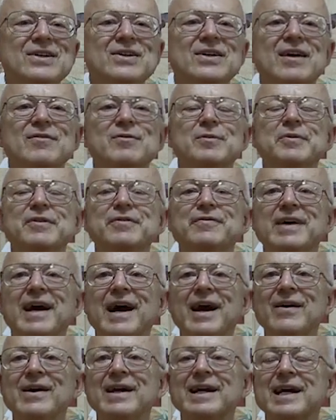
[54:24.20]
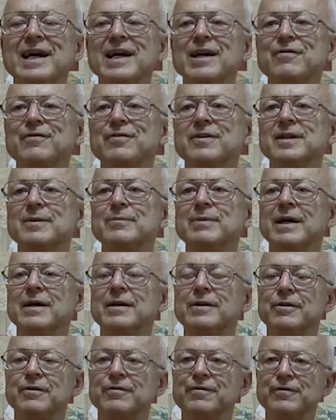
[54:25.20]
you have to be very careful
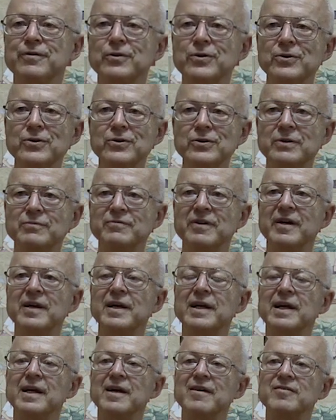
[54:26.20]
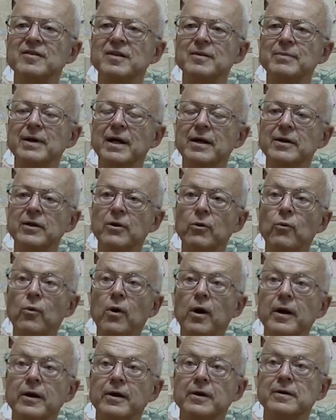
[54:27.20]
about your food, very careful about your
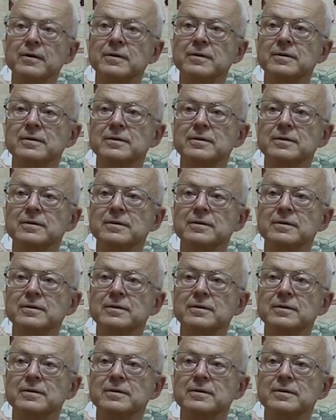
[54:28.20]
water.